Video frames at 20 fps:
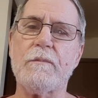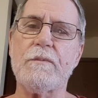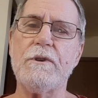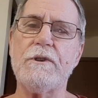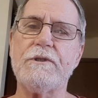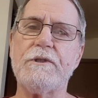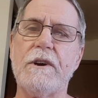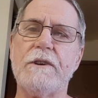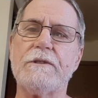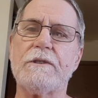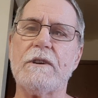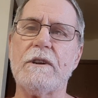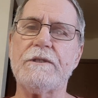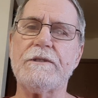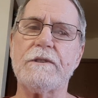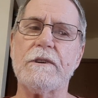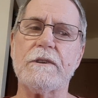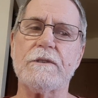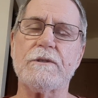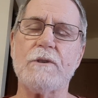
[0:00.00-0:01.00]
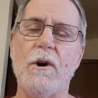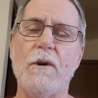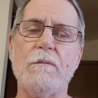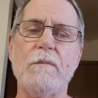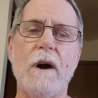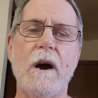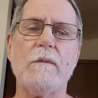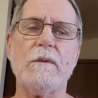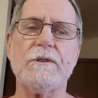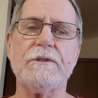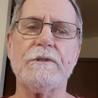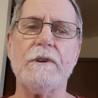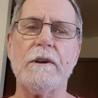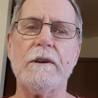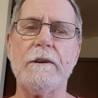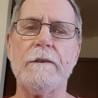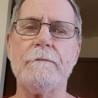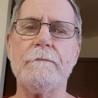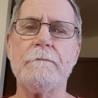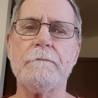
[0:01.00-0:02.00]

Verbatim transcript: Appreciate you listening. This is a home Bible study.